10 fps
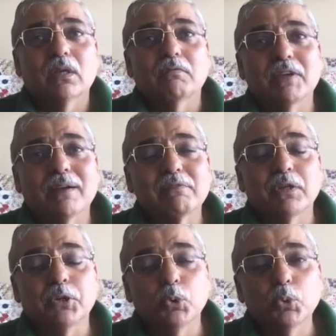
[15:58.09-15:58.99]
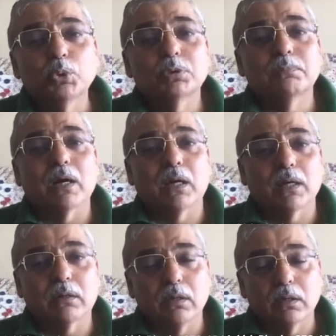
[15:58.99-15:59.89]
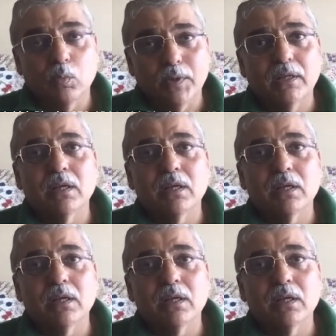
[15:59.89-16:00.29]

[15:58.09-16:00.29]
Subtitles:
We have a huge market within